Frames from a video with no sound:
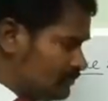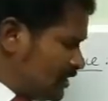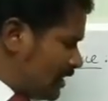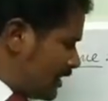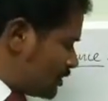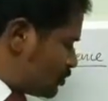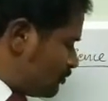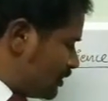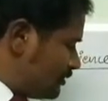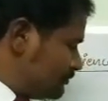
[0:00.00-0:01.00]
The next
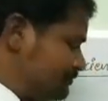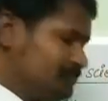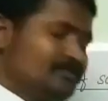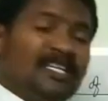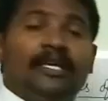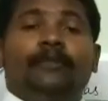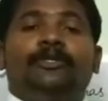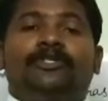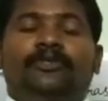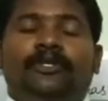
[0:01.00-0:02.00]
one,
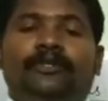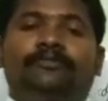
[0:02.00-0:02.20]
chemistry.